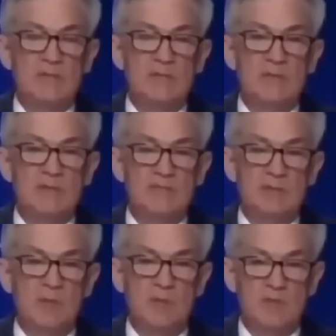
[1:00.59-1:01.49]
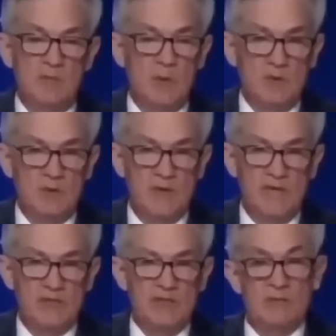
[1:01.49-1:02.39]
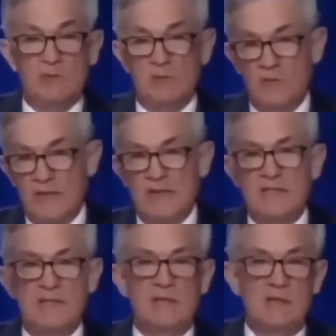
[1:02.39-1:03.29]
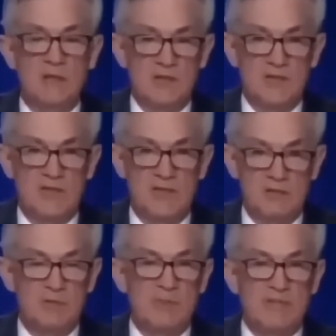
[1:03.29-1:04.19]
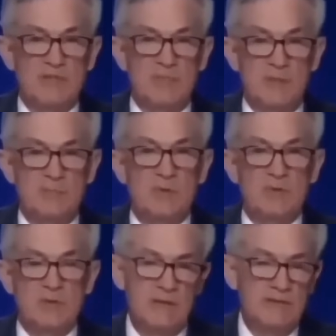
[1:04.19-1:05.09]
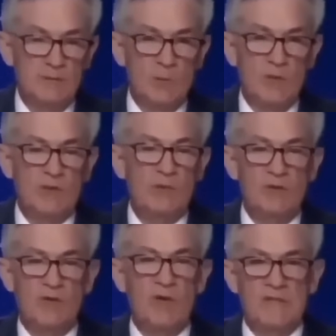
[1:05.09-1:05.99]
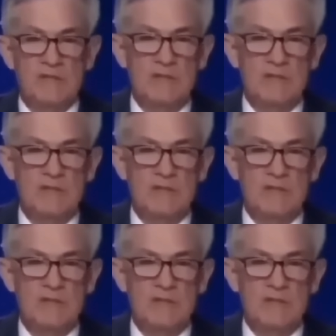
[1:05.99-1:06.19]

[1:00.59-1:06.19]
uh, from remote, remote locations. We're learning that technology can replace people even more than we thought.